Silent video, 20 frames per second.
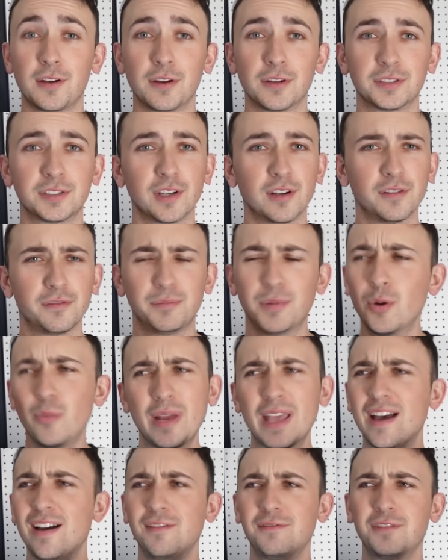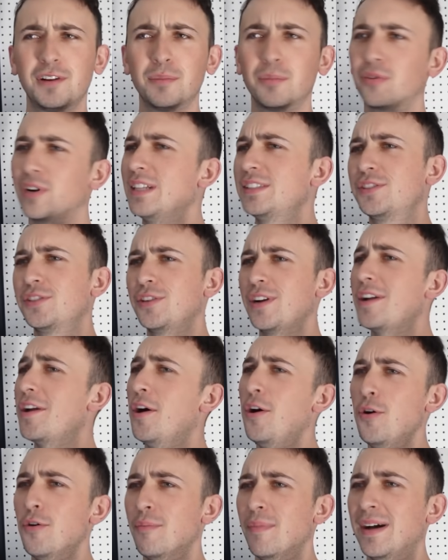to yourself, but we have compressor at
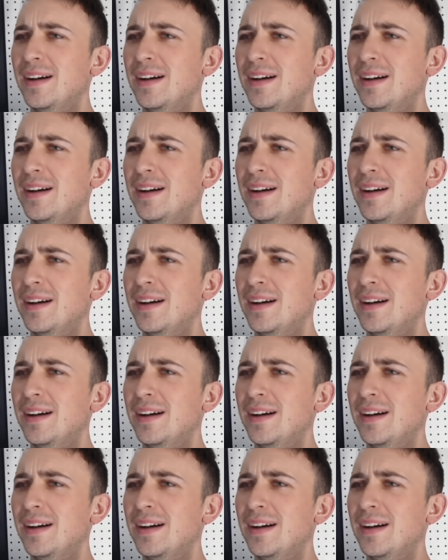home.